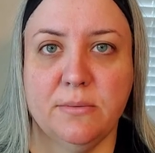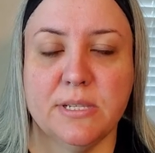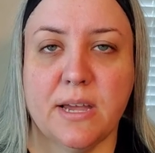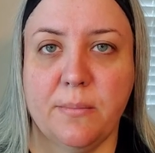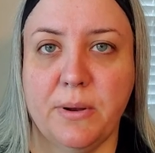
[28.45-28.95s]
It
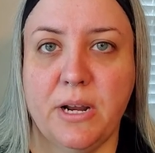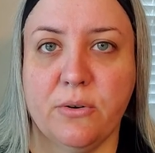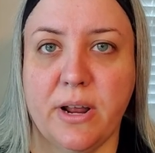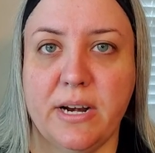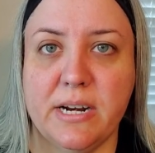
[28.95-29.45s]
was a company
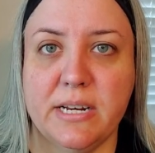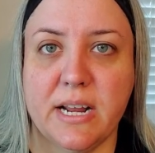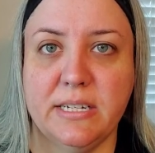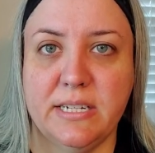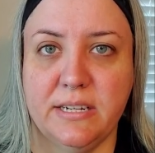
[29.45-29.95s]
created in
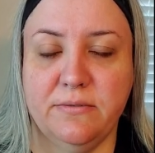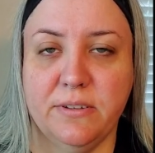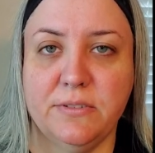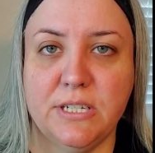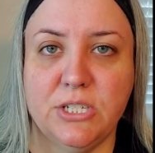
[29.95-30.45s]
nineteen
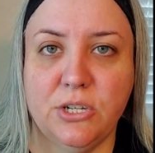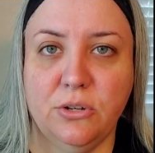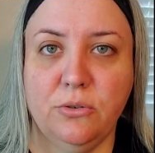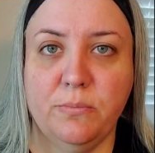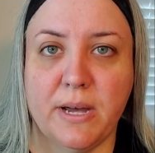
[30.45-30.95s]

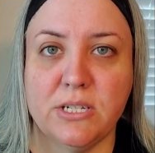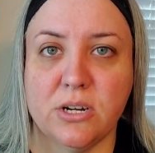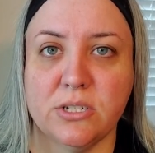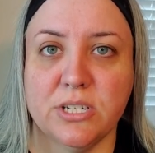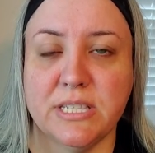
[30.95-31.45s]
fifty-two by
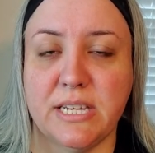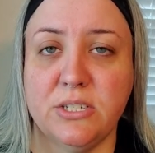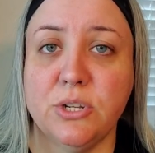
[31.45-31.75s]
Doctor C.